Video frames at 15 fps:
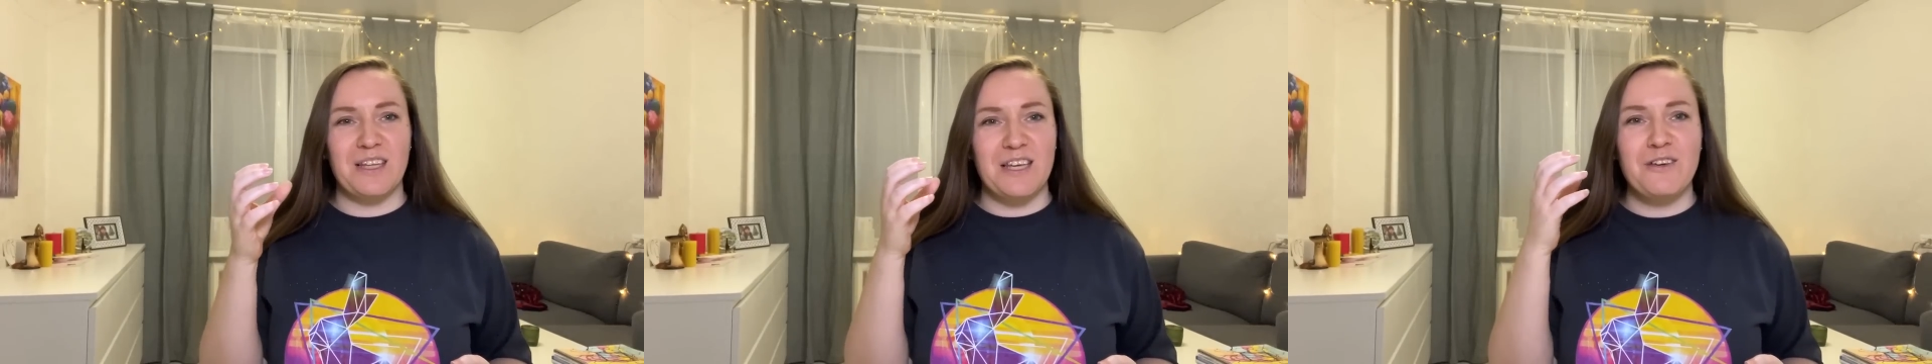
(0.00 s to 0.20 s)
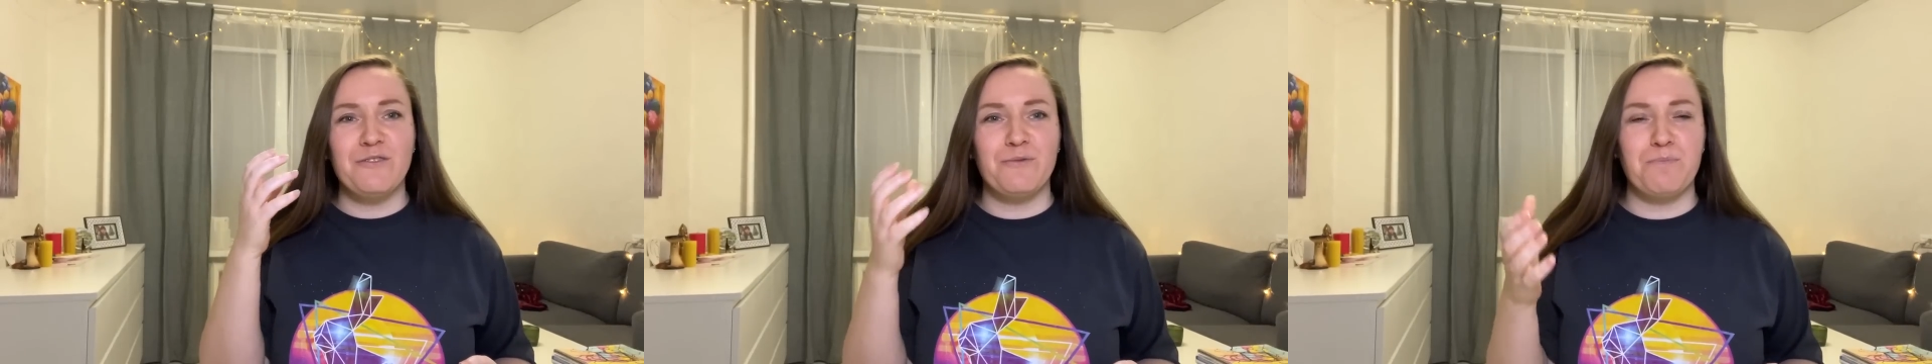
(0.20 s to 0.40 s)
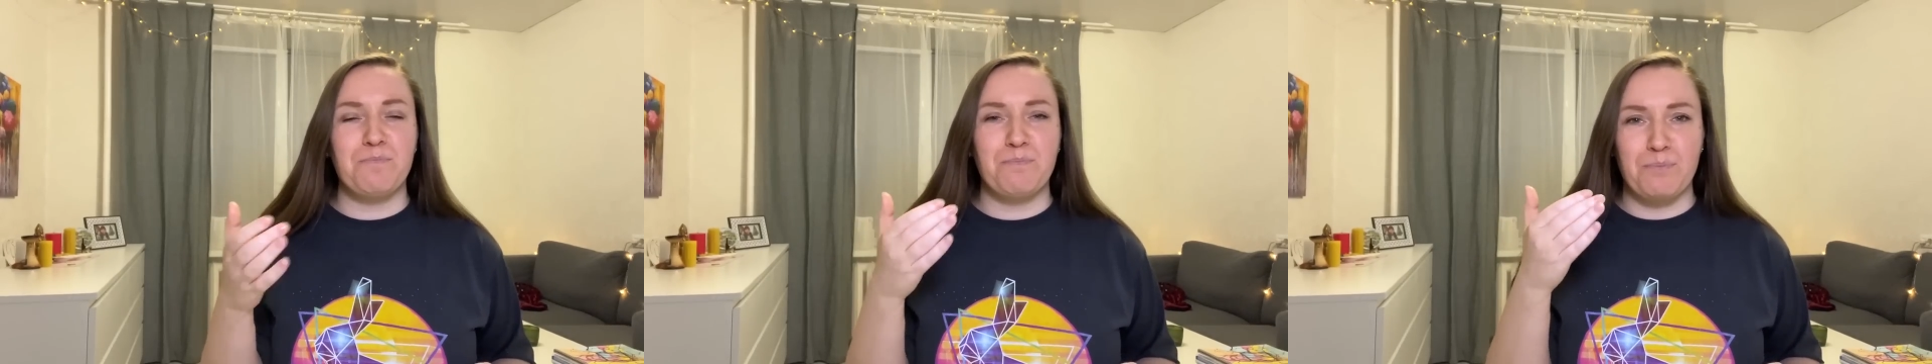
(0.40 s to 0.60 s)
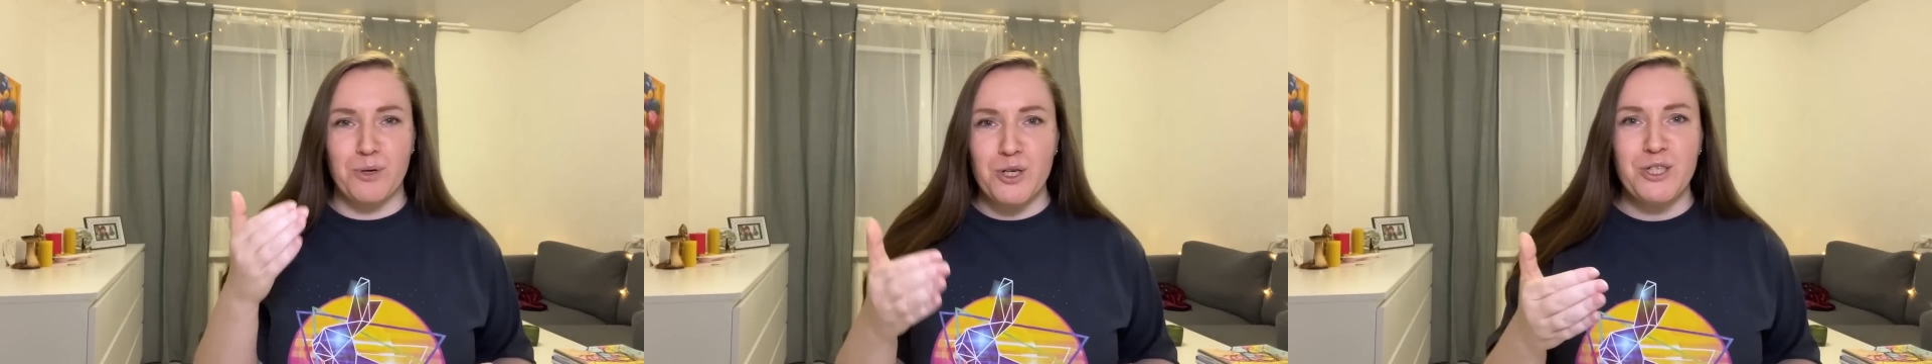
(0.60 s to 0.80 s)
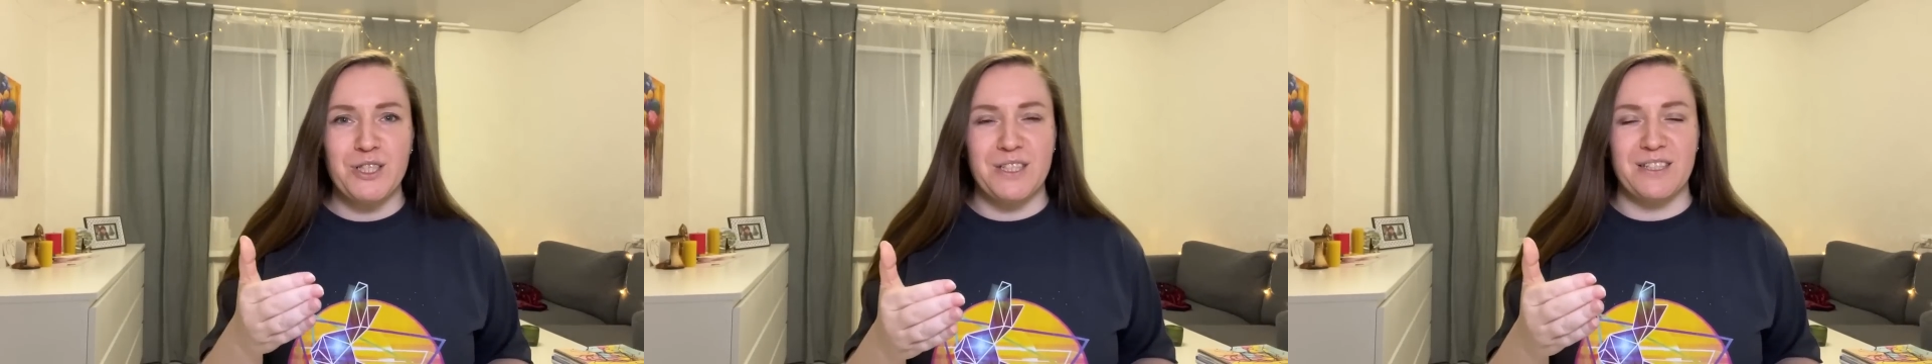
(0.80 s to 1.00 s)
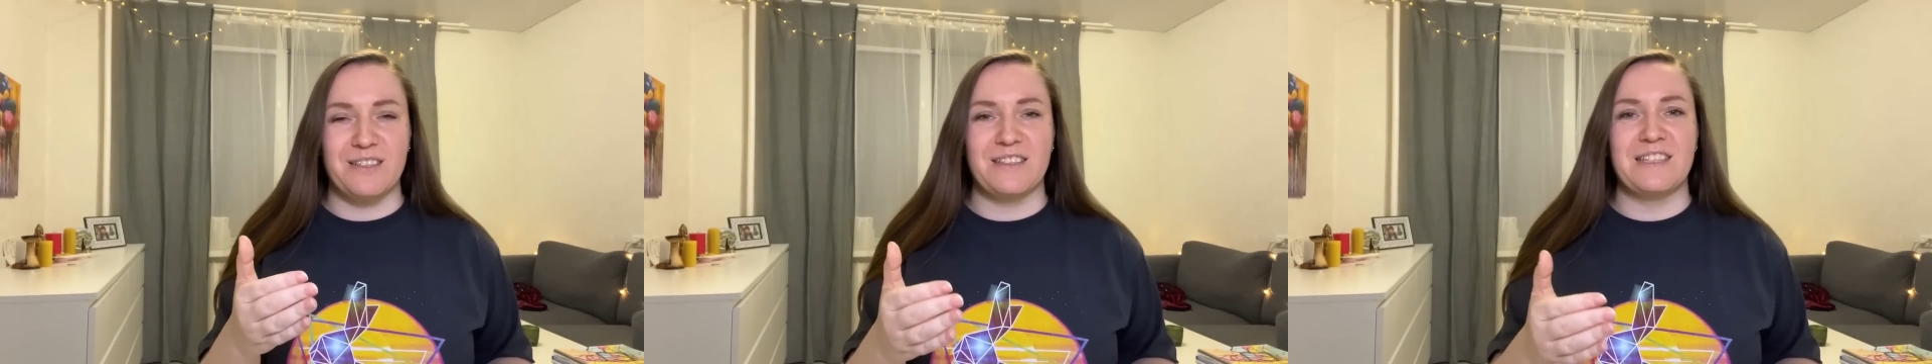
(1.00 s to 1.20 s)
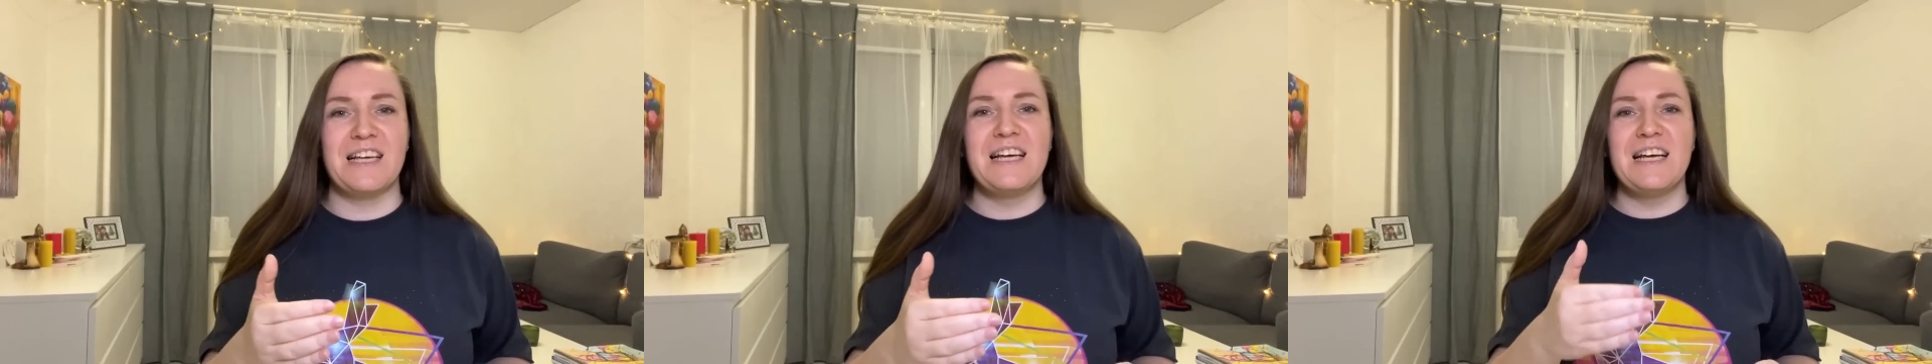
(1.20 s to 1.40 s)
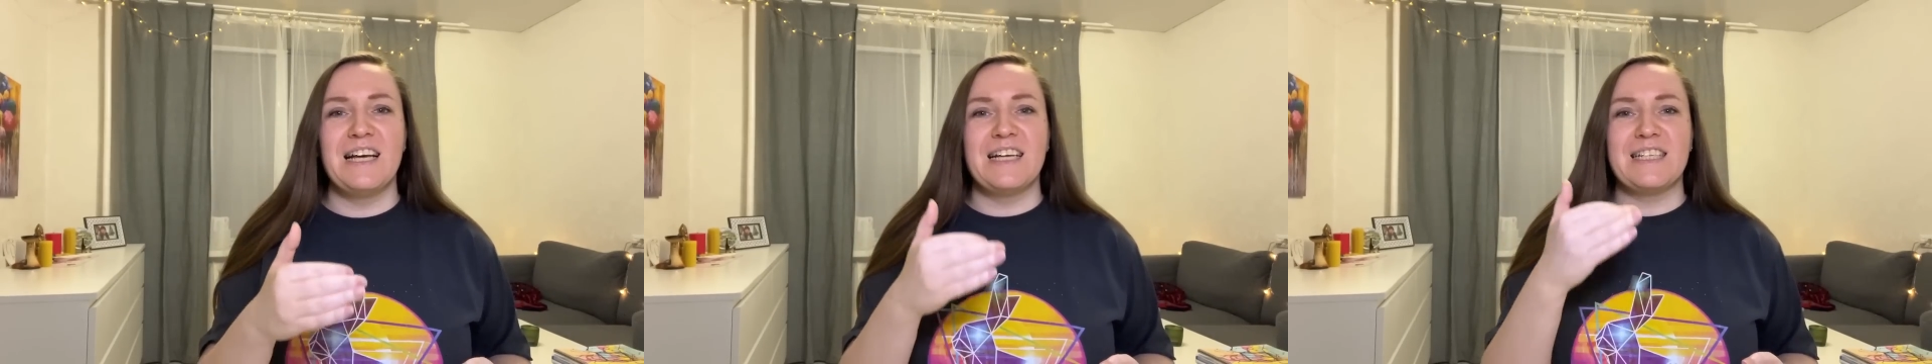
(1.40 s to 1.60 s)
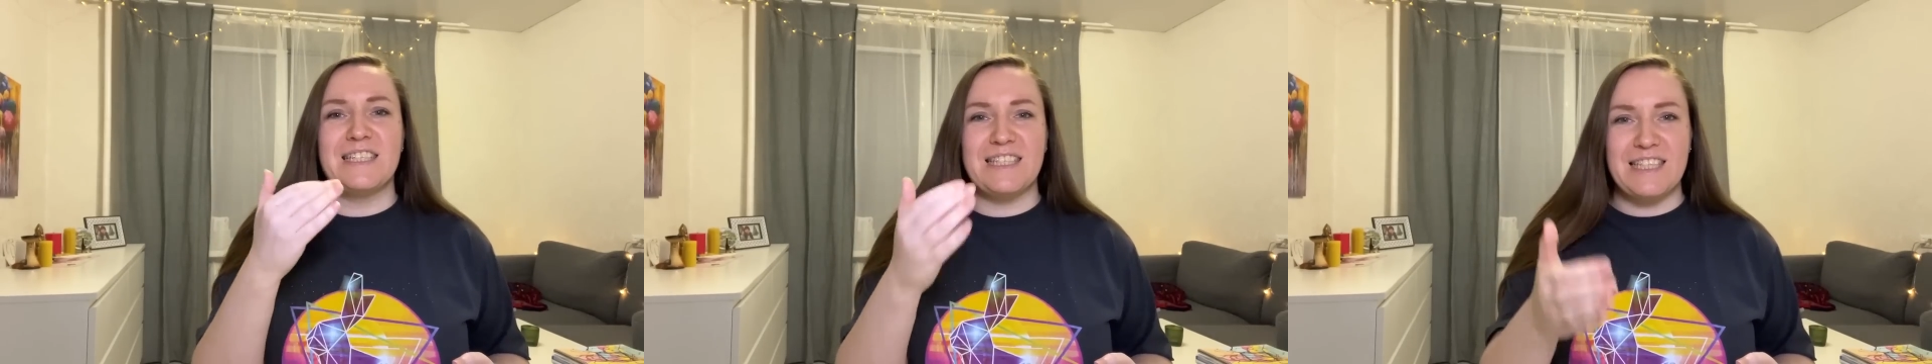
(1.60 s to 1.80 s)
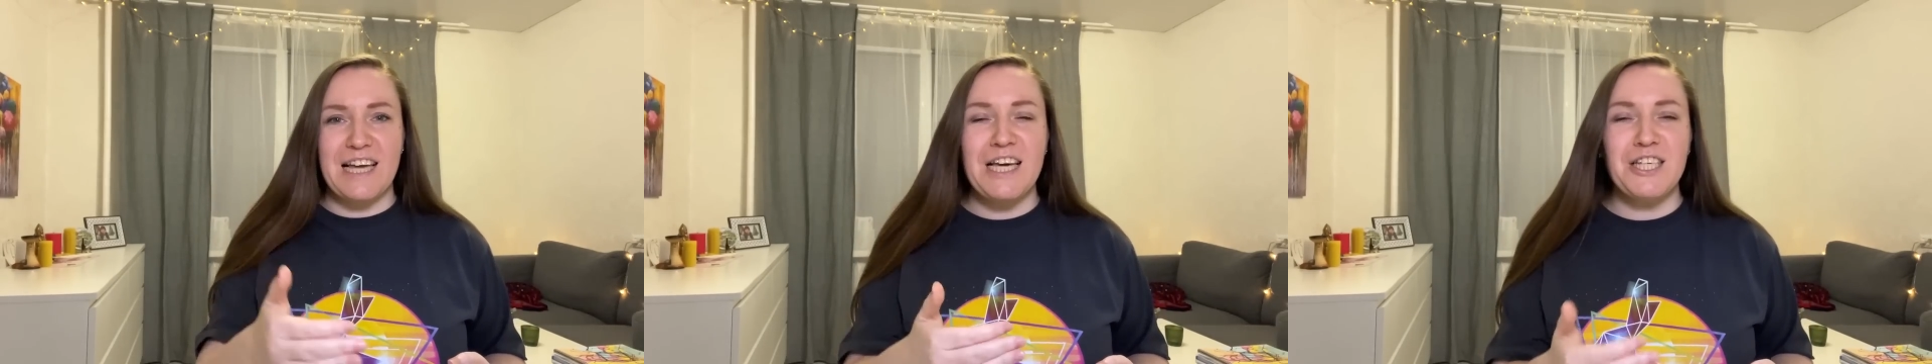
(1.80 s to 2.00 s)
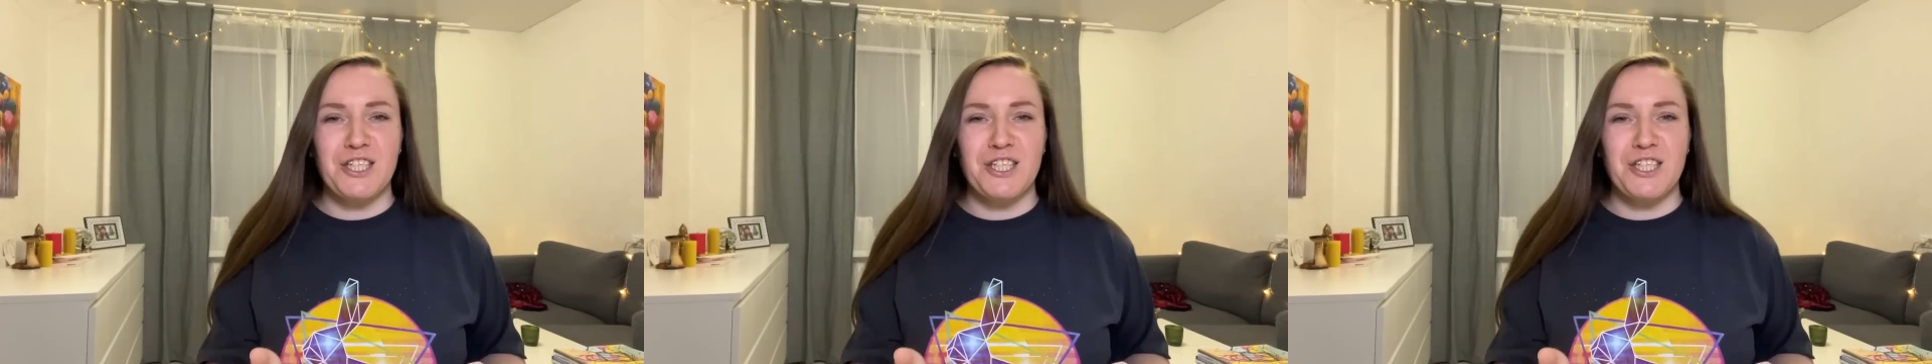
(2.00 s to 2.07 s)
if person say